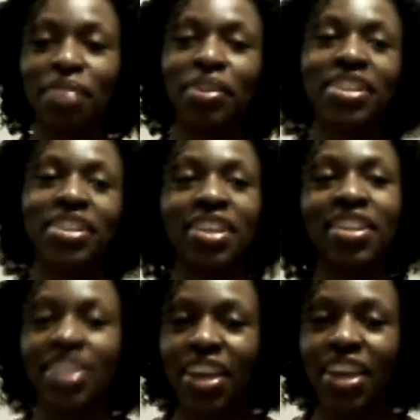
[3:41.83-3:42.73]
You can tell that
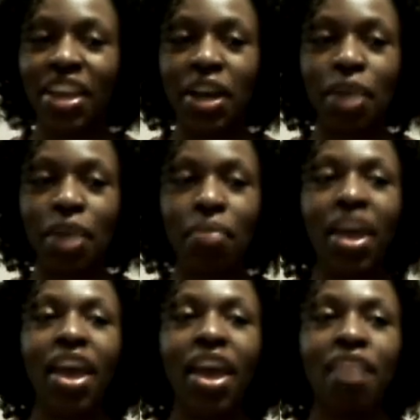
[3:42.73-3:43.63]
they
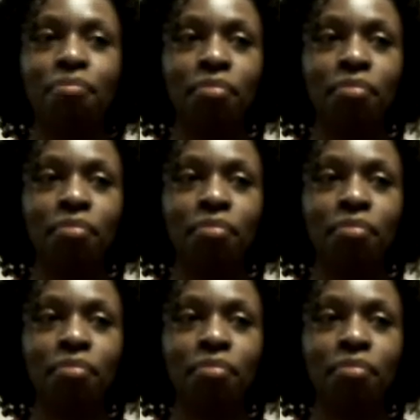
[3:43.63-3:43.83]
have